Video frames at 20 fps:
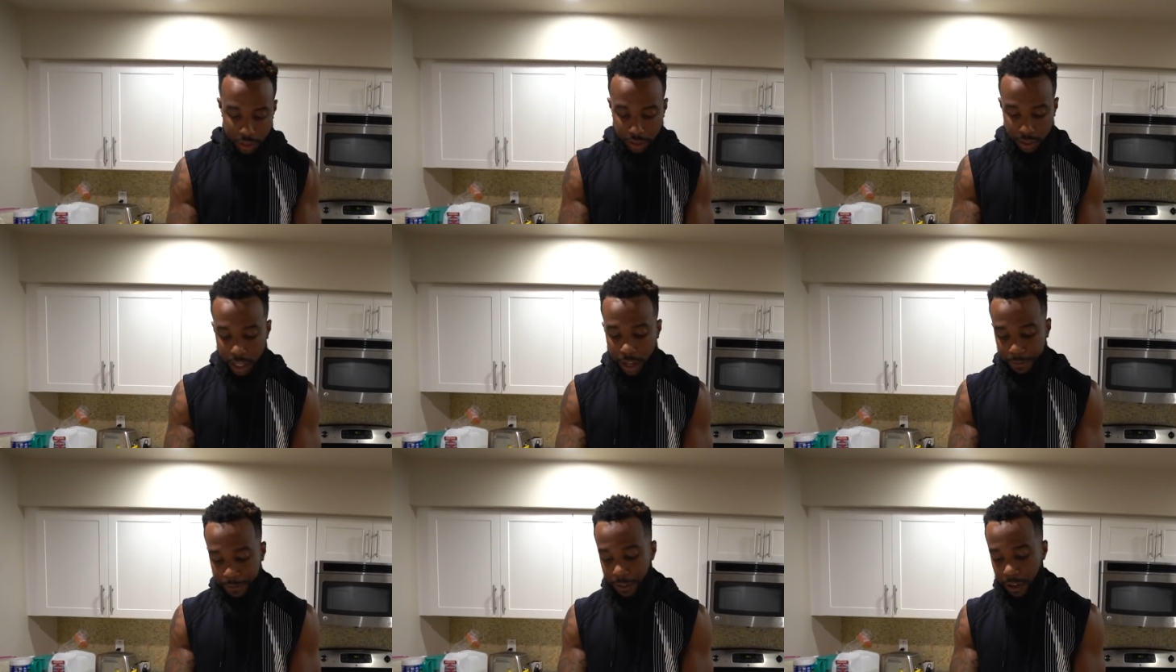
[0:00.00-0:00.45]

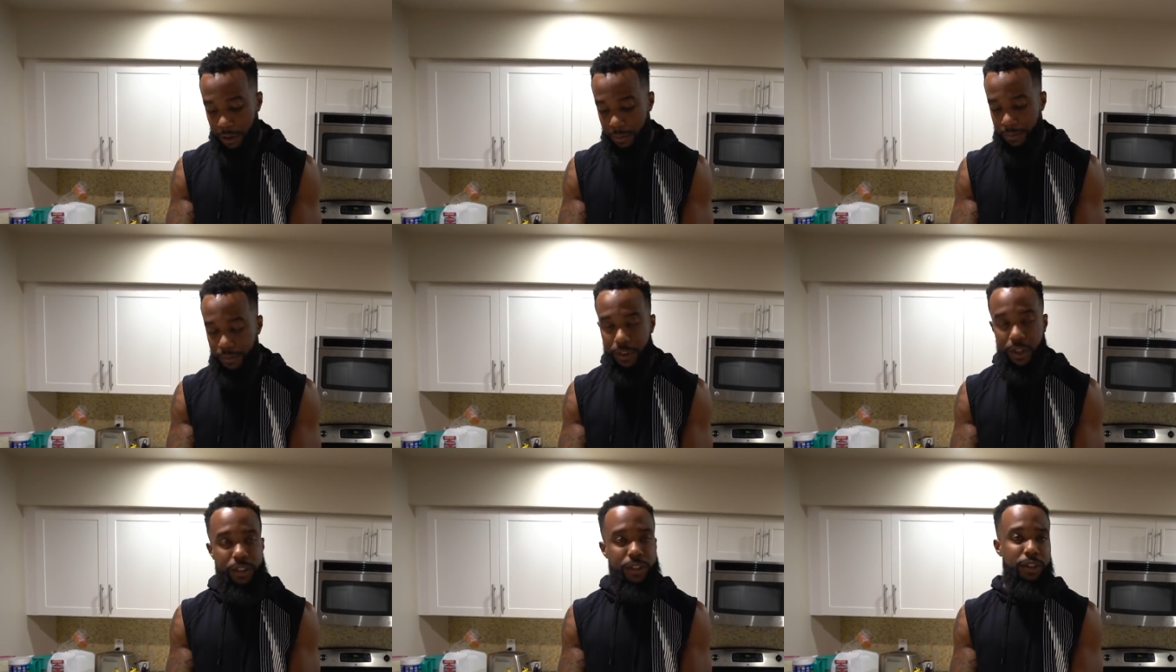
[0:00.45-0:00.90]
yourself
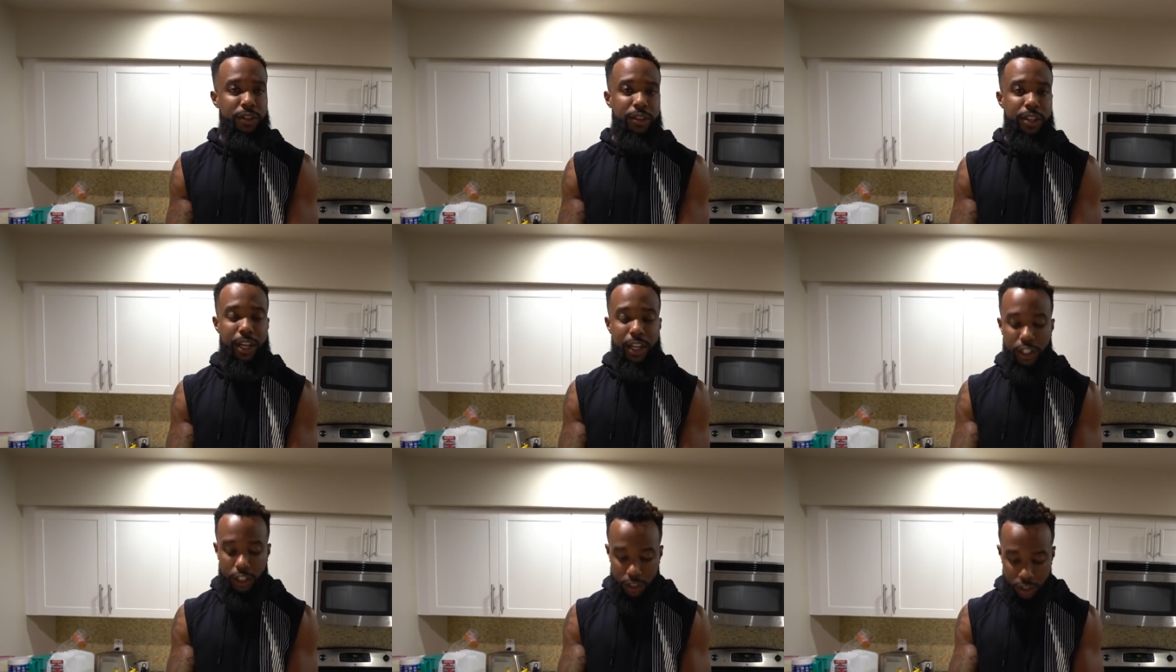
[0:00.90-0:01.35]
up for
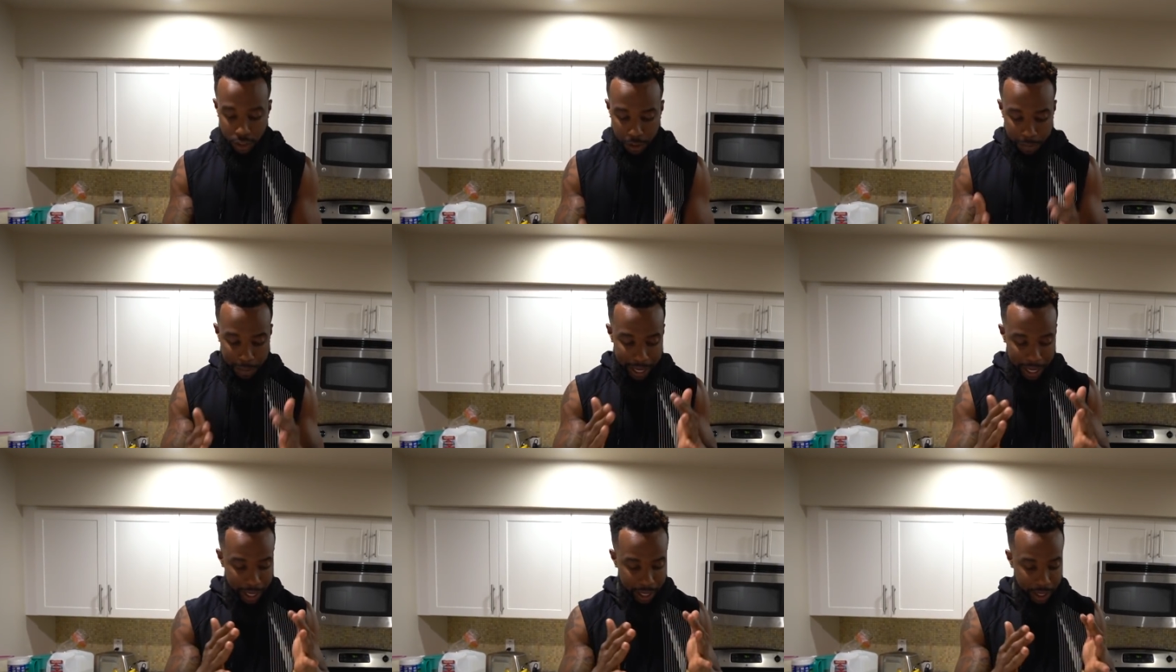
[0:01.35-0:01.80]
success just
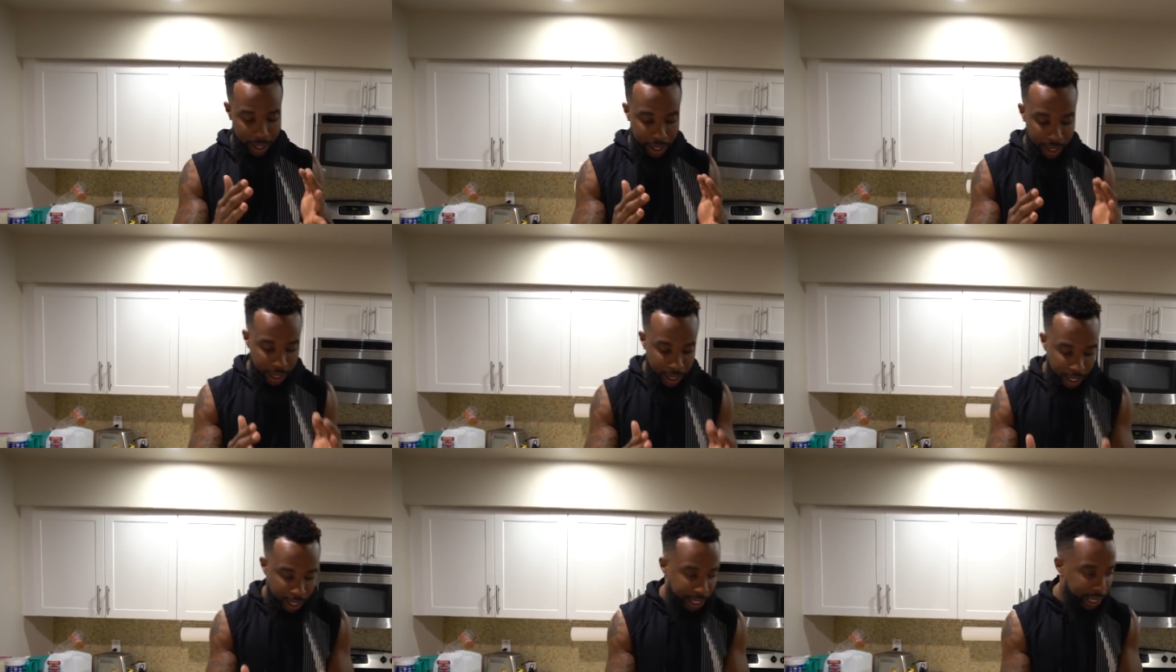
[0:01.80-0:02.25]
by
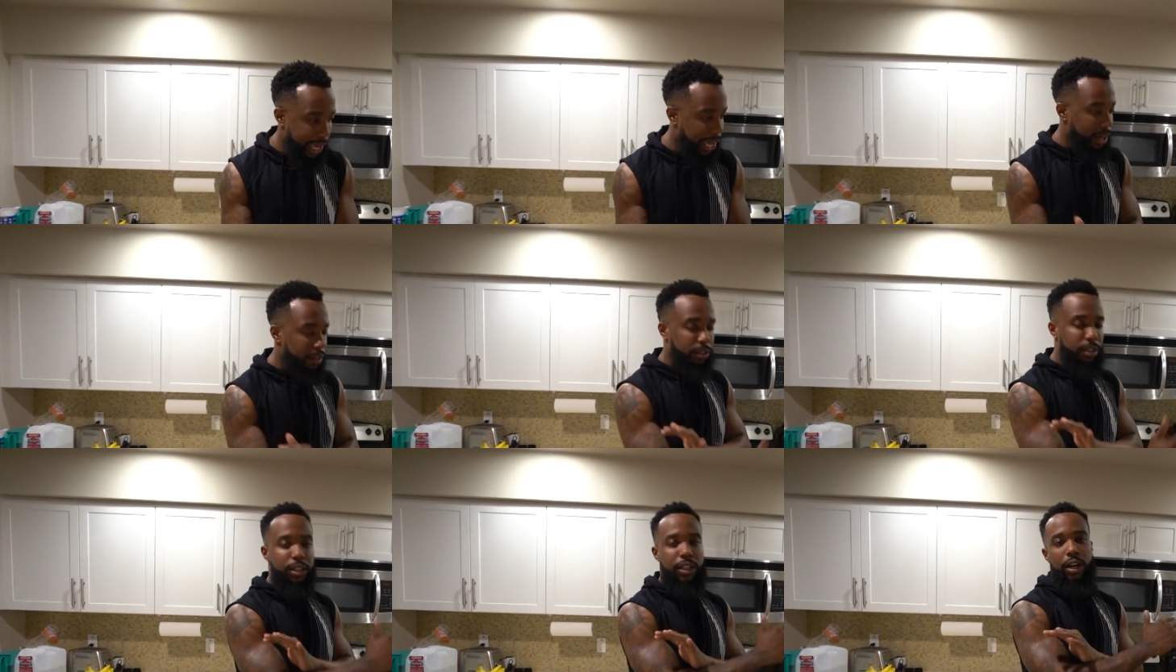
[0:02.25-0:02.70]

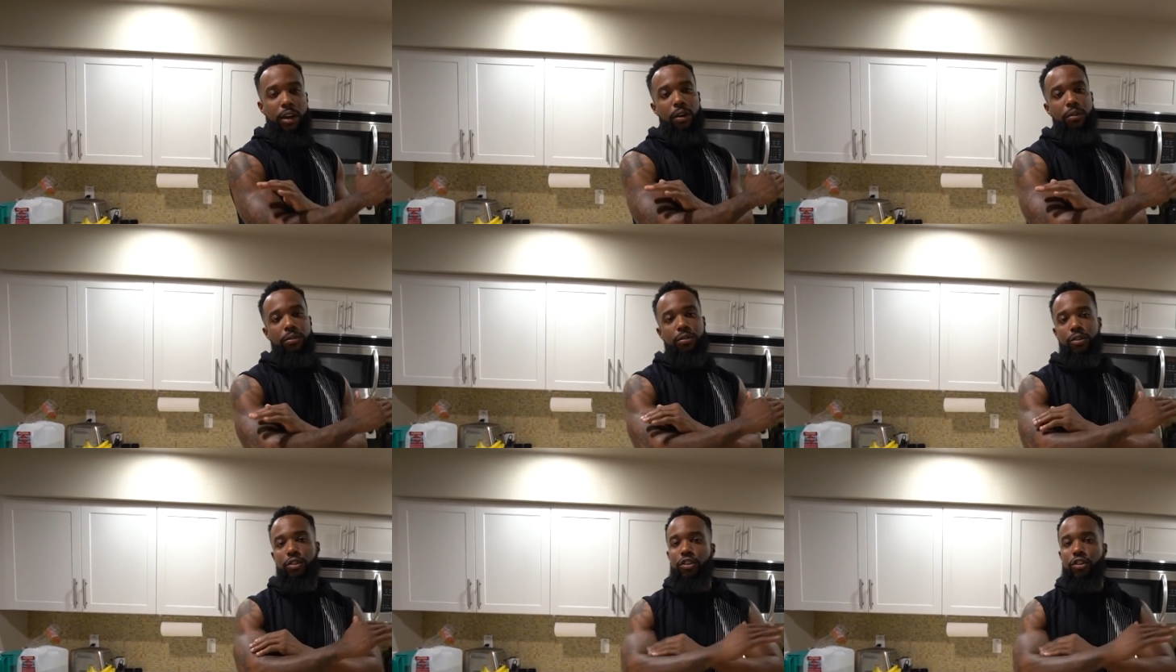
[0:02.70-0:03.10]
counseling out the